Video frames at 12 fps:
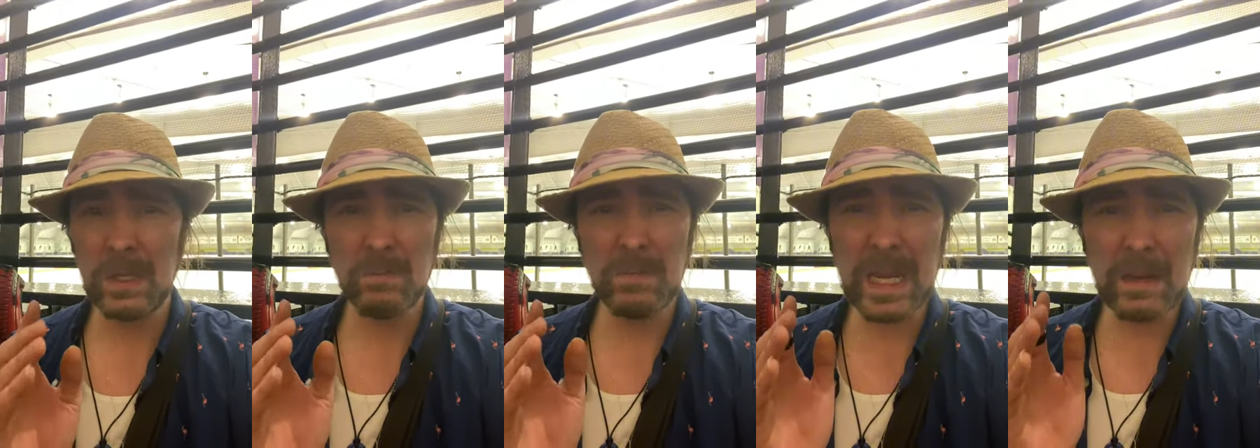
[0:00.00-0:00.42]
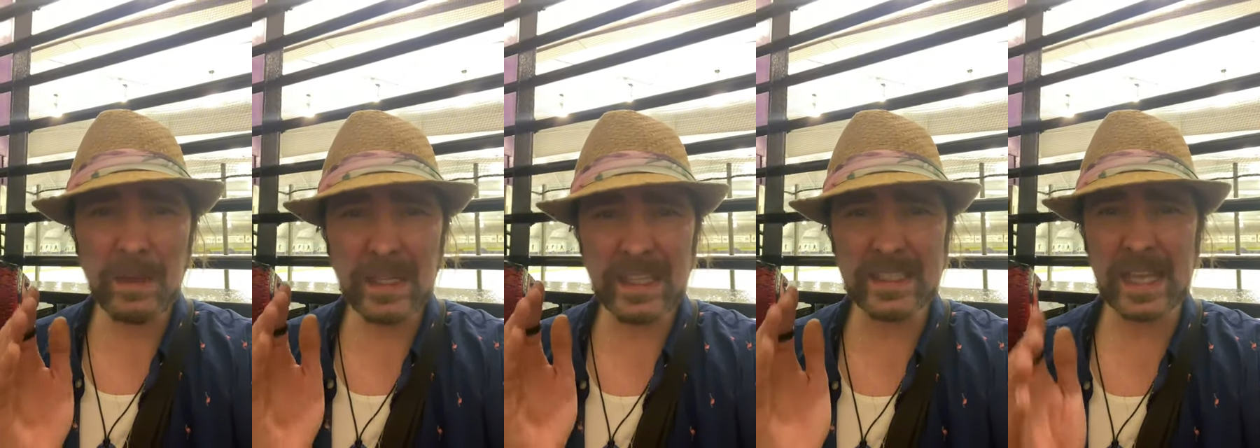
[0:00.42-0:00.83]
maybe
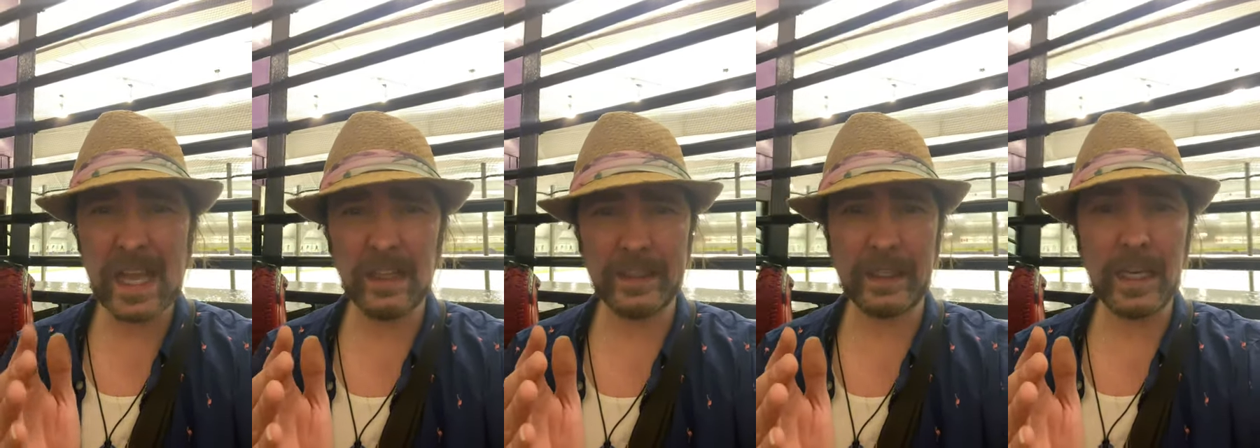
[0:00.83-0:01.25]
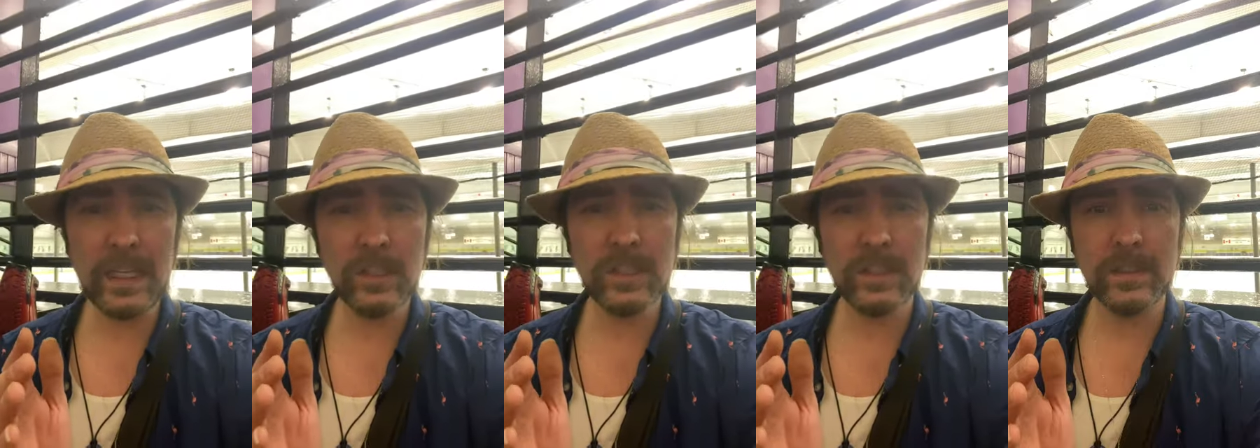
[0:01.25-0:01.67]
these
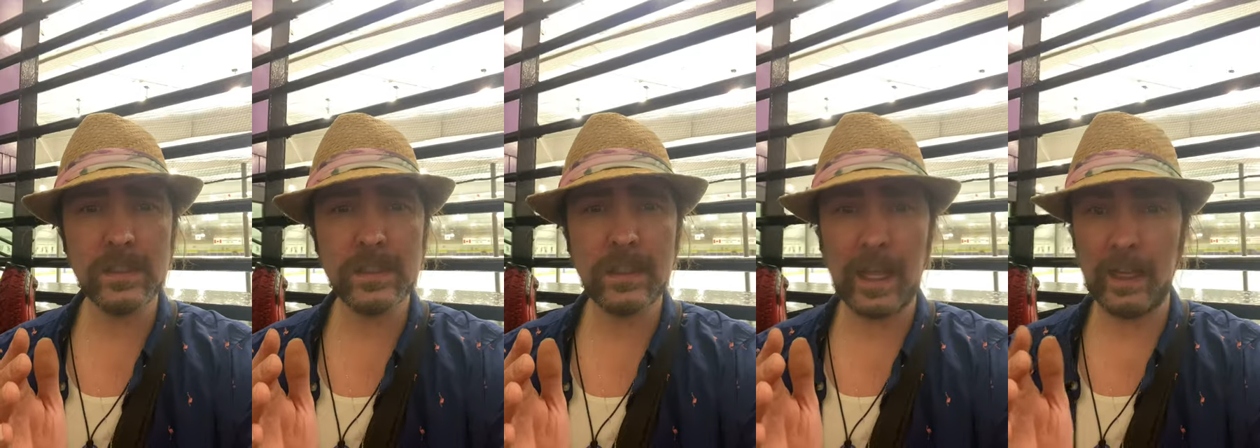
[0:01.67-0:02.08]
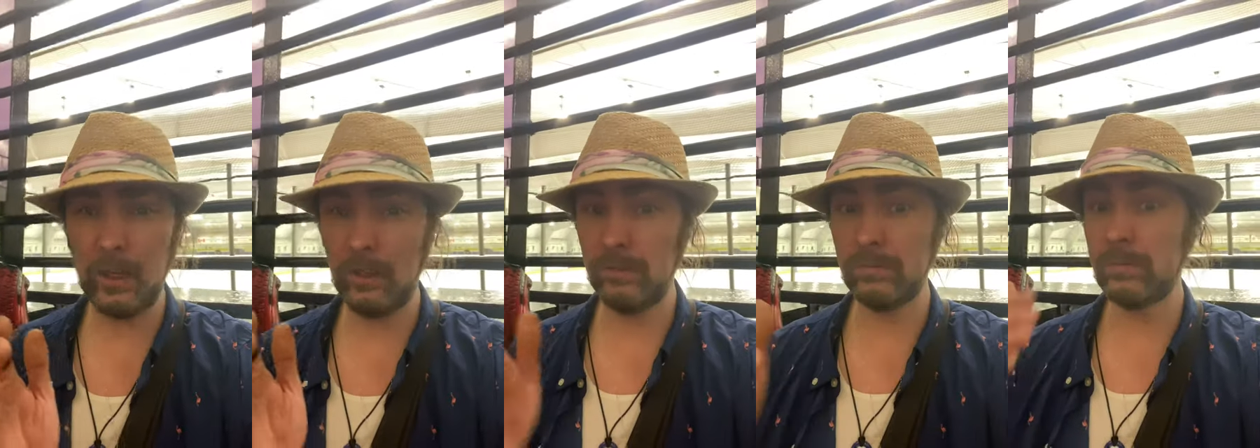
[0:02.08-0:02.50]
allegations that
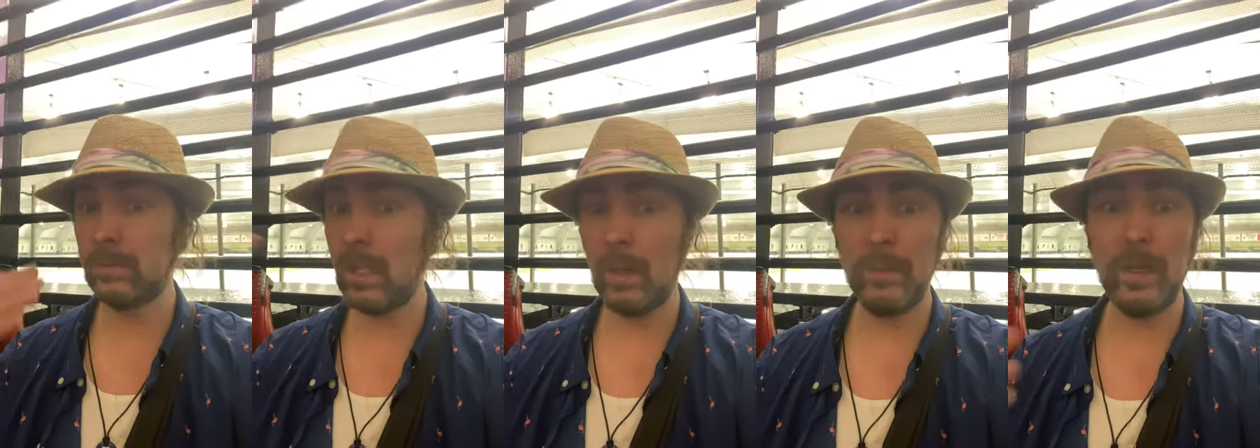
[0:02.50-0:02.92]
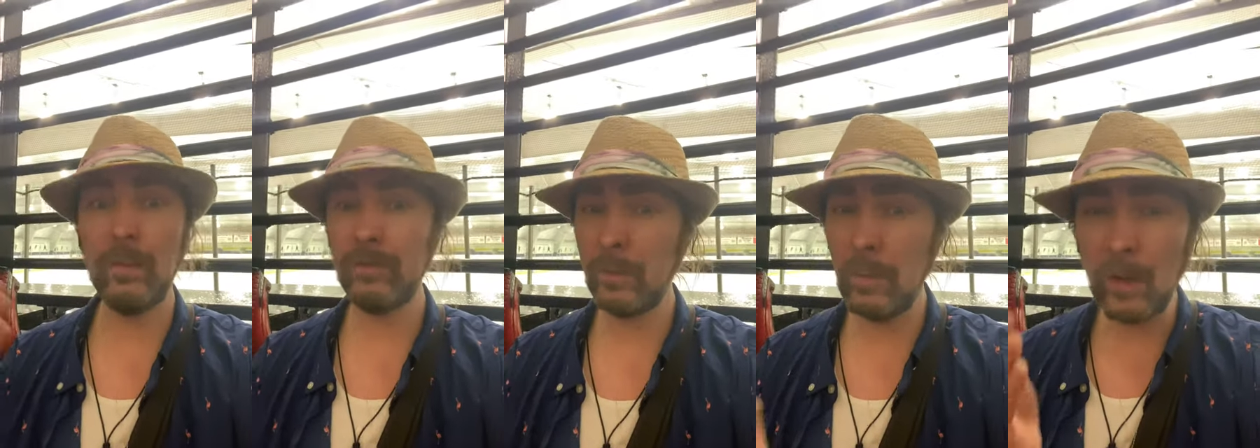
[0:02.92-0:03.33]
are coming up
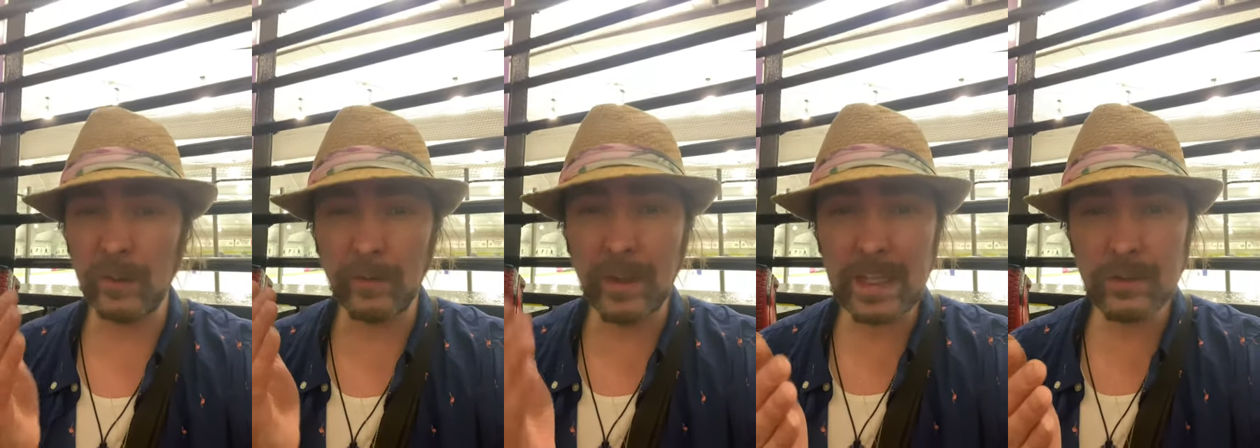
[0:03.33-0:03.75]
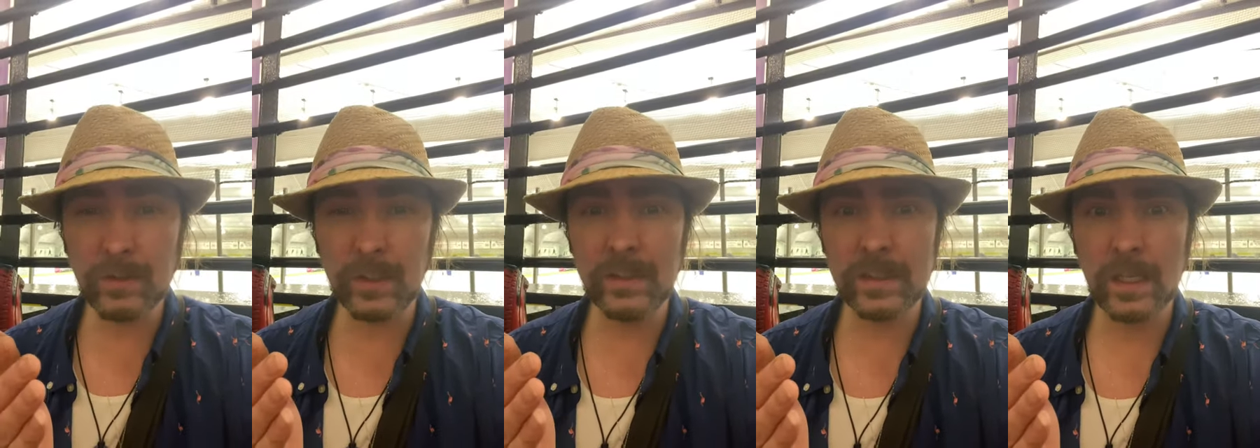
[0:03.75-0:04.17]
from all the
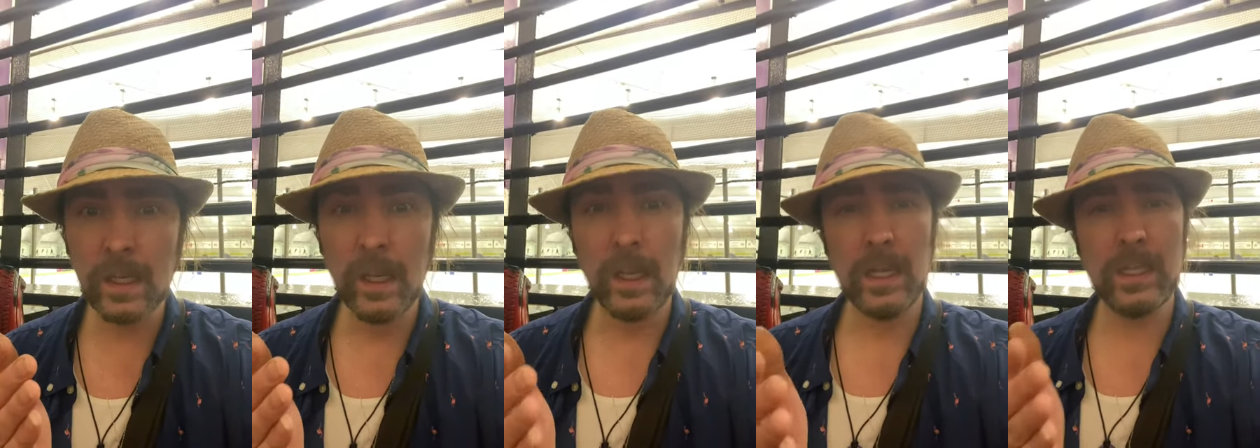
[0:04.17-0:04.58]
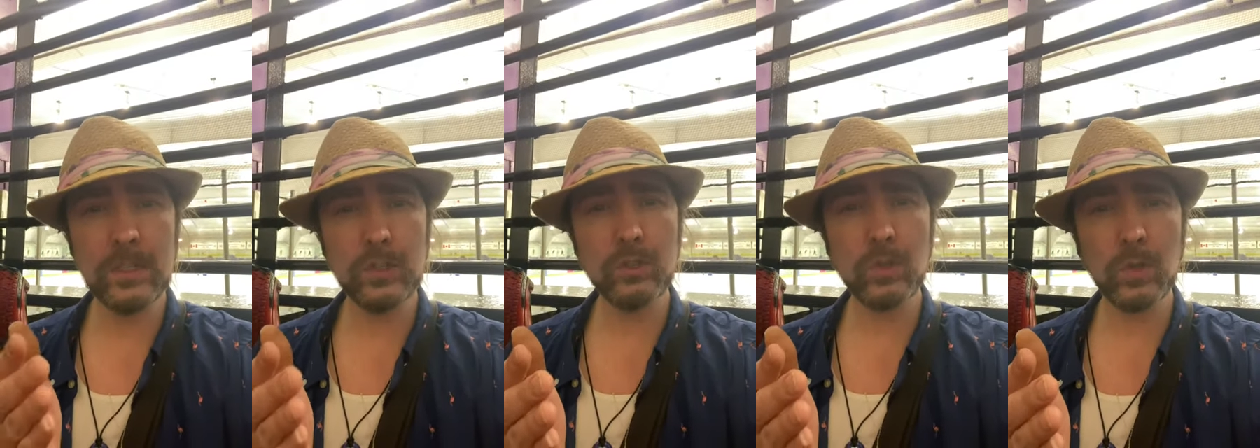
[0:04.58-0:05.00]
veterans
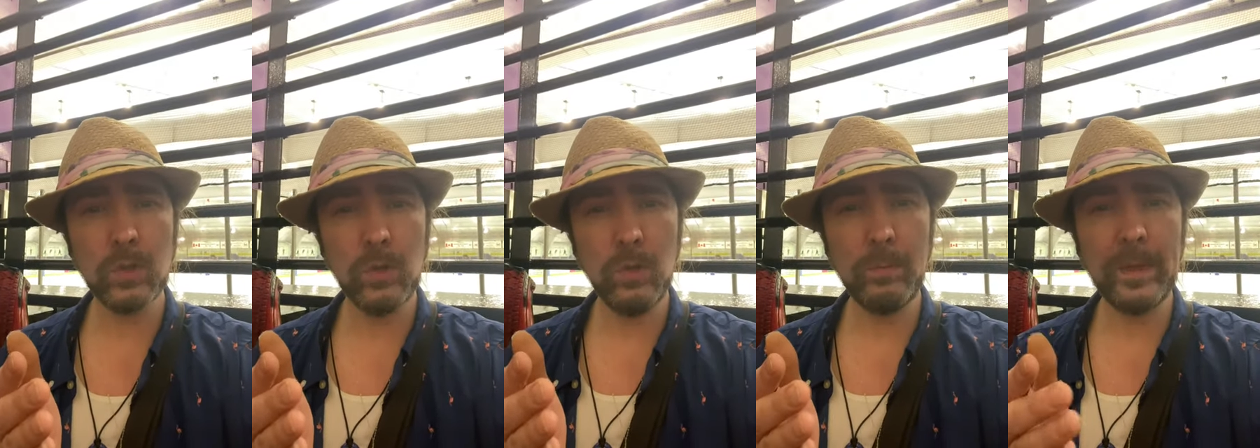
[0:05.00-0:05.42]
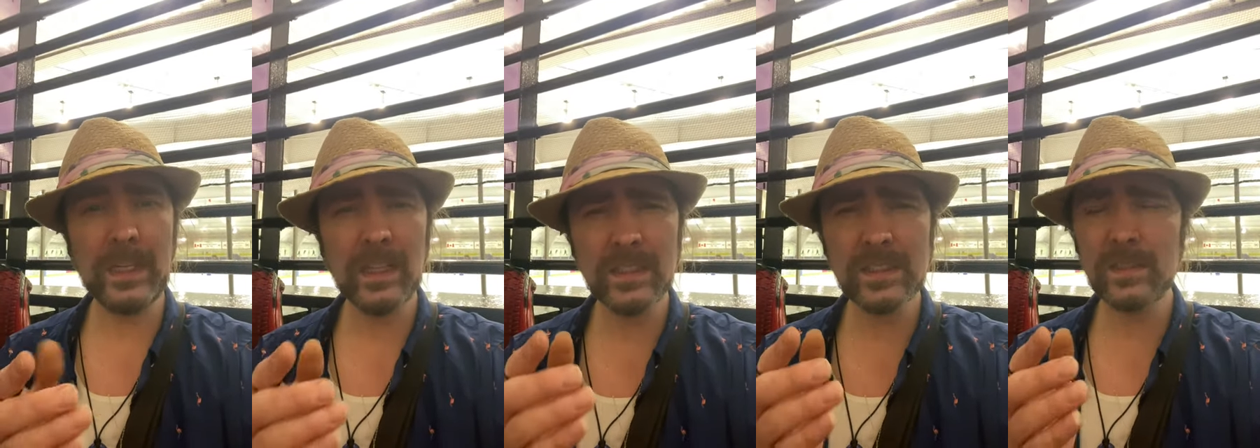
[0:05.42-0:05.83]
is true,
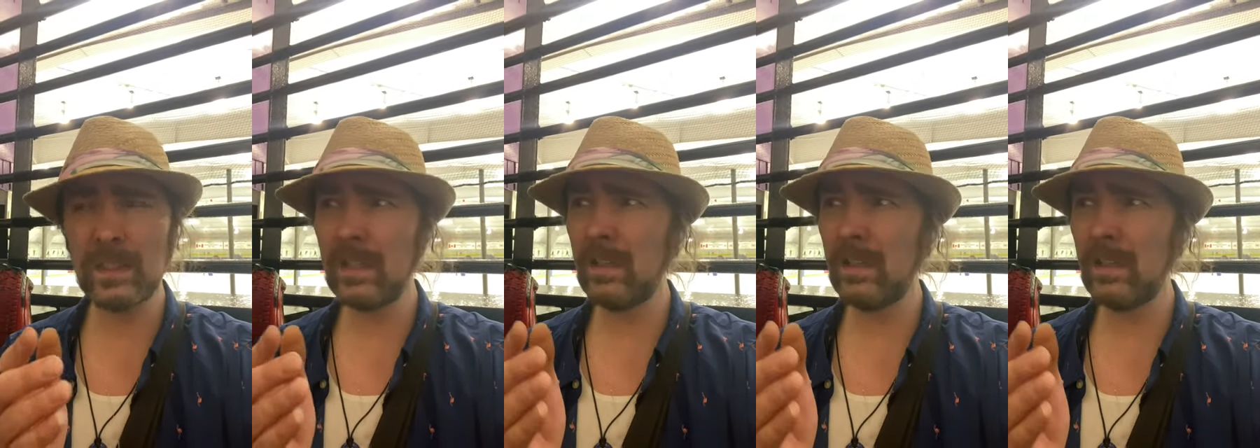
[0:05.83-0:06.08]
because